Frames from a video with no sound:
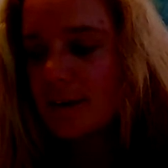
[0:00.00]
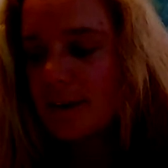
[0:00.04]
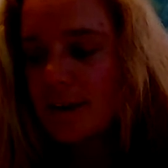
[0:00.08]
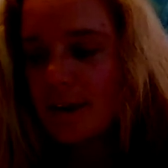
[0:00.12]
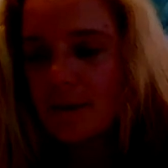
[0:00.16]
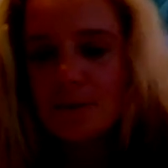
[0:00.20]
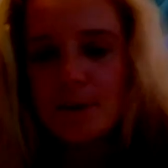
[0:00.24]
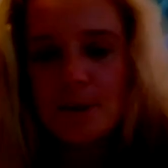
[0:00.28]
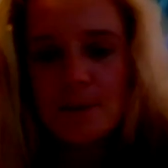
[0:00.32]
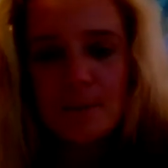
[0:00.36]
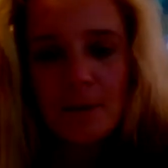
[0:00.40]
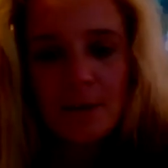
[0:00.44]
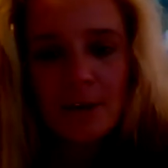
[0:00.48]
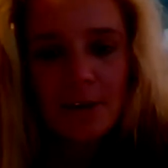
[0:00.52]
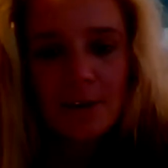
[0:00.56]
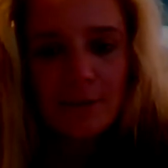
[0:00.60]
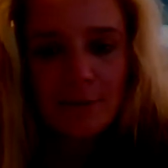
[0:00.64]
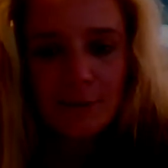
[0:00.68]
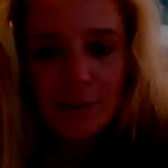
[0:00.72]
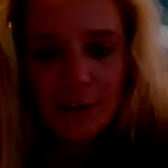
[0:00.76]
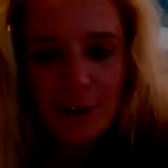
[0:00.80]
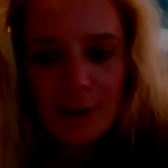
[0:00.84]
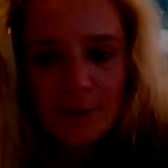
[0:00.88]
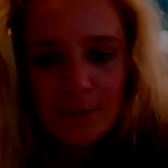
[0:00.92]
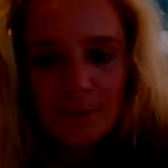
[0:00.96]
sound spelling
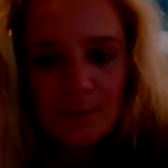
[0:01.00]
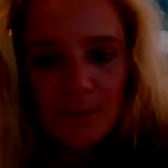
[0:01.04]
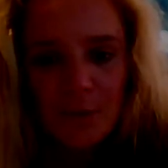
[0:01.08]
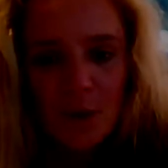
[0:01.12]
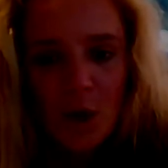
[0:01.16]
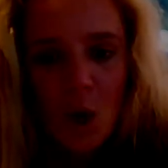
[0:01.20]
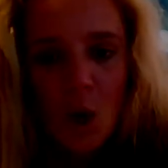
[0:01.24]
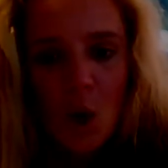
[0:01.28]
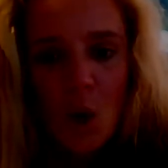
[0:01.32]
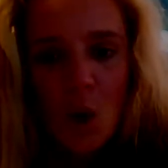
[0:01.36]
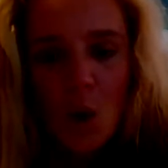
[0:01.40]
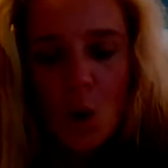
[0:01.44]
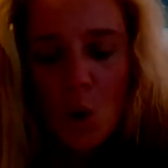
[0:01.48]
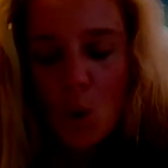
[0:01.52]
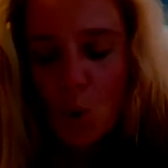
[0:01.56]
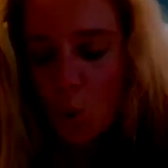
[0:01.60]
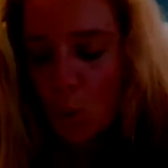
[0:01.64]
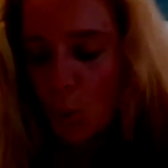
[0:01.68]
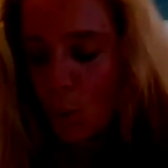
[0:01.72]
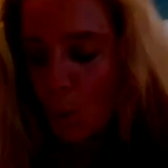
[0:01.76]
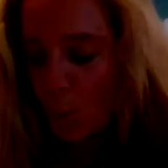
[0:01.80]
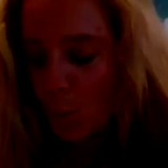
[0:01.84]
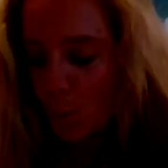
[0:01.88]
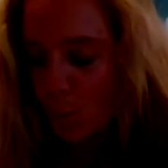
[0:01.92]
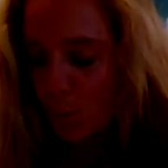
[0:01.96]
for you.
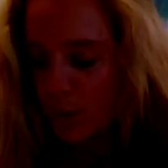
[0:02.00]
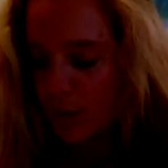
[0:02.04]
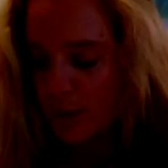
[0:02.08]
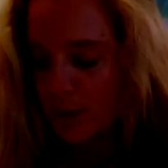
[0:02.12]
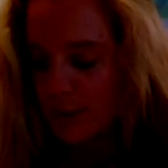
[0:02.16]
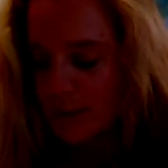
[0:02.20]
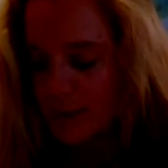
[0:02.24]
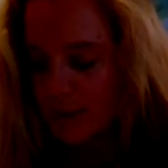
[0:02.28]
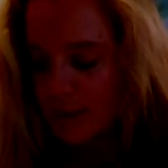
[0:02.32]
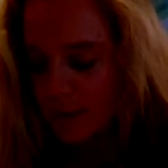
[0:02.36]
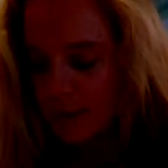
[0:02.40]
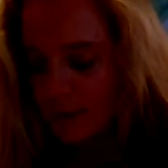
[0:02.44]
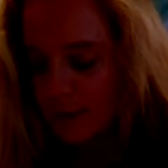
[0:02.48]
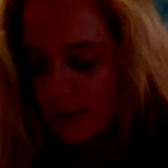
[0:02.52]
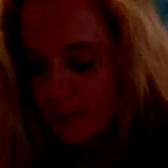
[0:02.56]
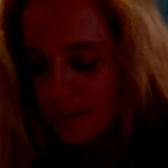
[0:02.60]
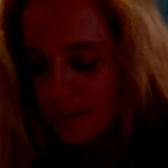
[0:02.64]
Would.